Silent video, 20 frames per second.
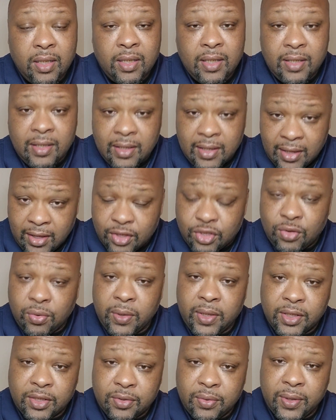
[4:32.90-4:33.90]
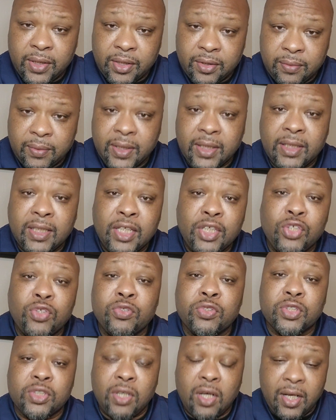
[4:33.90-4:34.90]
in 2023 than you
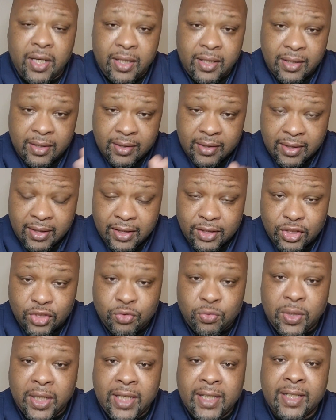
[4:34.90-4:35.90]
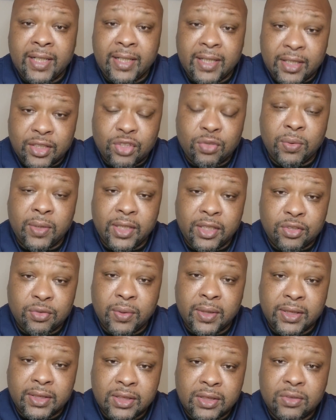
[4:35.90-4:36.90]
started and you ended in
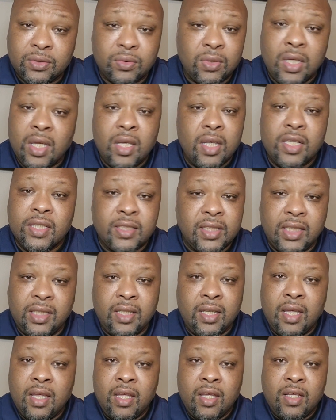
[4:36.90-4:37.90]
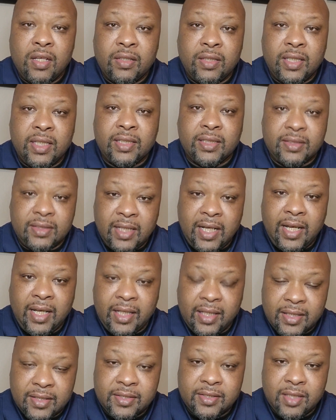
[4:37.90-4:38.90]
2022. See, this
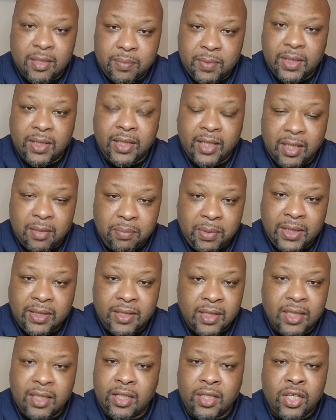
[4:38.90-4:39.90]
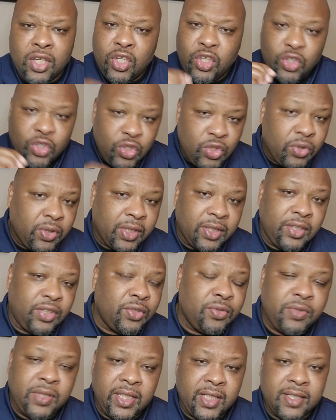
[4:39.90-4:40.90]
thing is something that can be done. You can
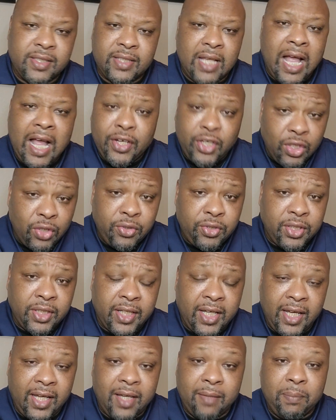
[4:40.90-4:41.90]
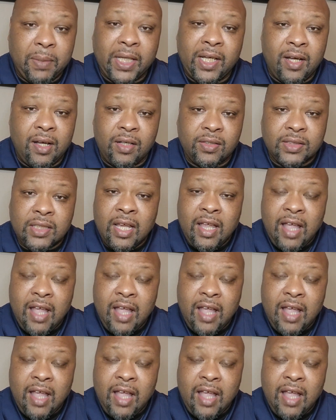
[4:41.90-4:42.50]
do this. I know you can, because